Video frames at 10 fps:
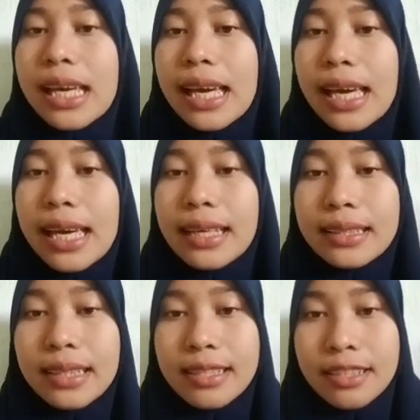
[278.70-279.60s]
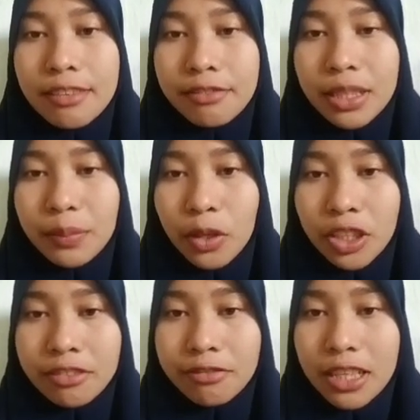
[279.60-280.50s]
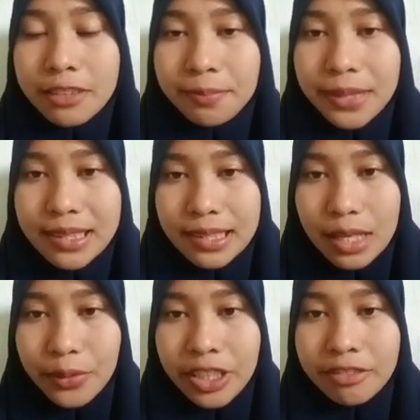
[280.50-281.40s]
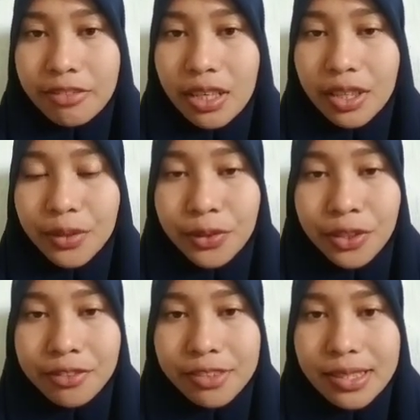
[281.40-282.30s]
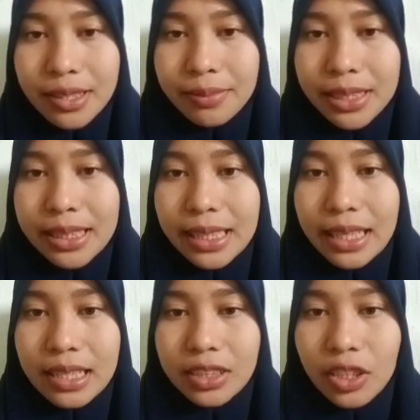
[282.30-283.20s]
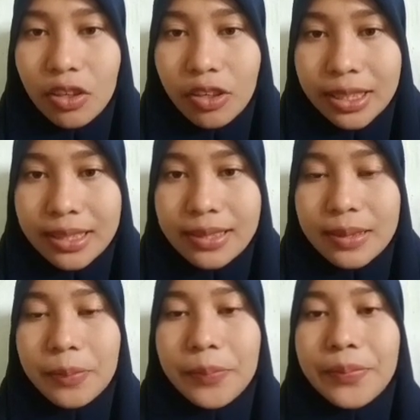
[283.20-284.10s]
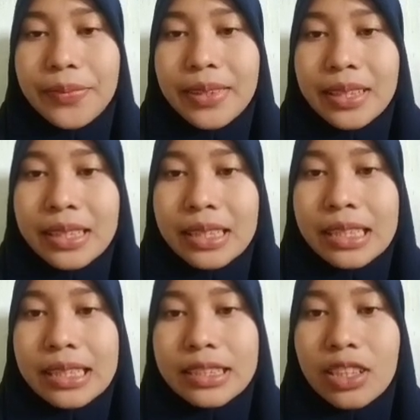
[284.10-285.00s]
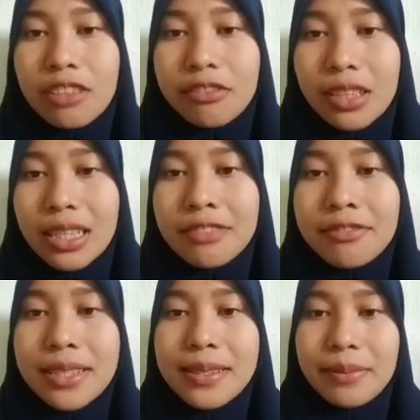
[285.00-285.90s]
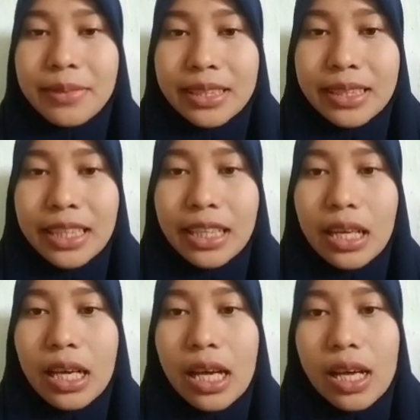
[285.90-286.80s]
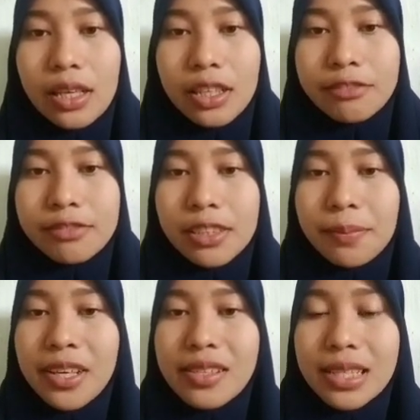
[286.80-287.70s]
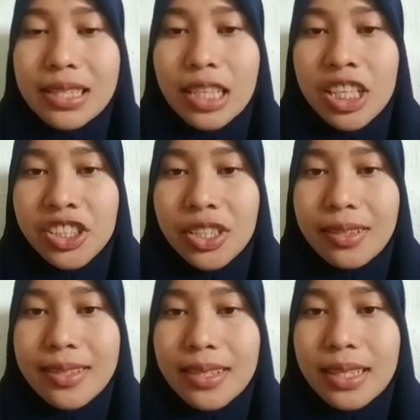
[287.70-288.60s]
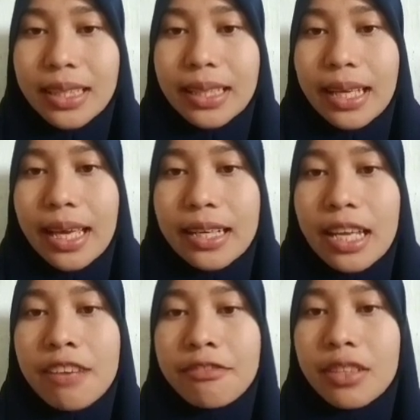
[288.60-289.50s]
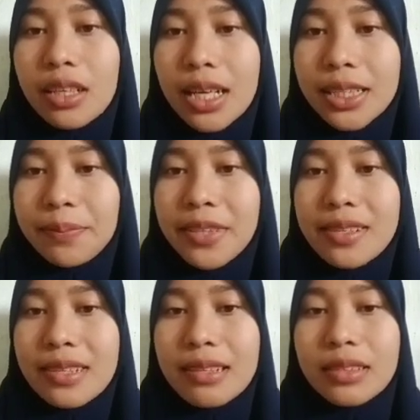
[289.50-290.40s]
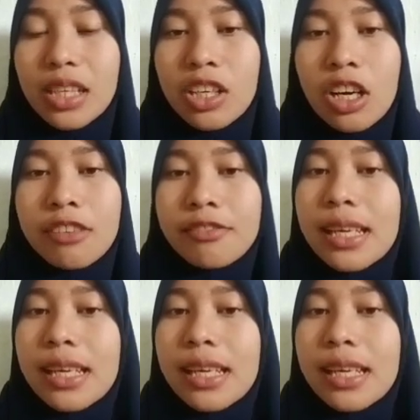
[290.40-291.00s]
87.5% with very good feasibility categories. The overall feasibility of the presentation result in an average percentage of